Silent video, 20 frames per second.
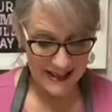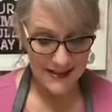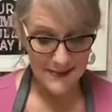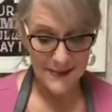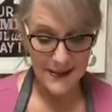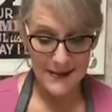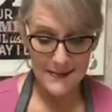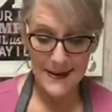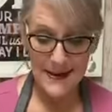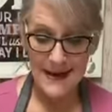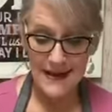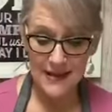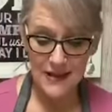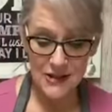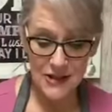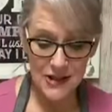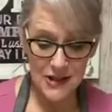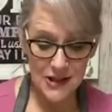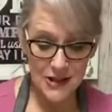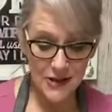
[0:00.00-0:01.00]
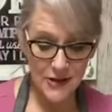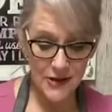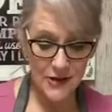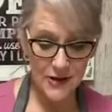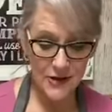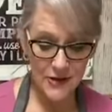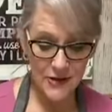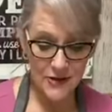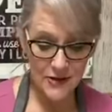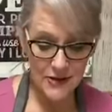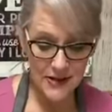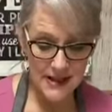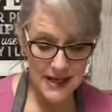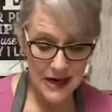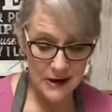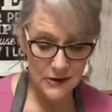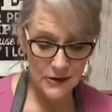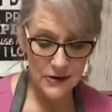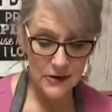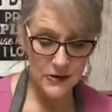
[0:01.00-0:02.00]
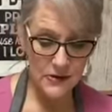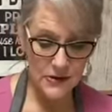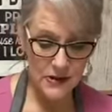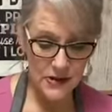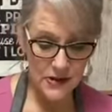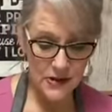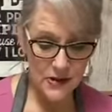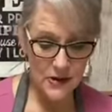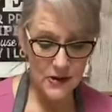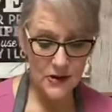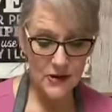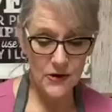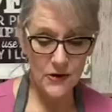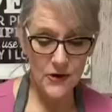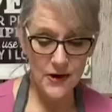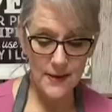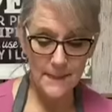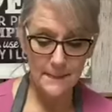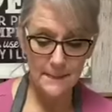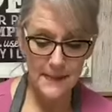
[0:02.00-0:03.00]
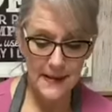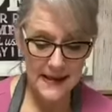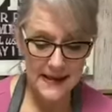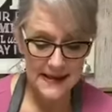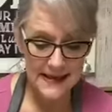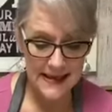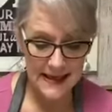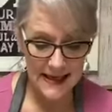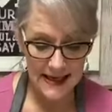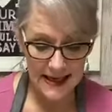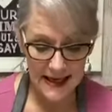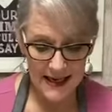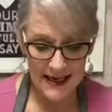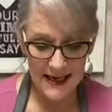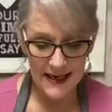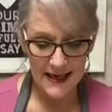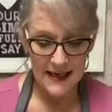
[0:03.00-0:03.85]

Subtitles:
I made the sourdough starter on Monday,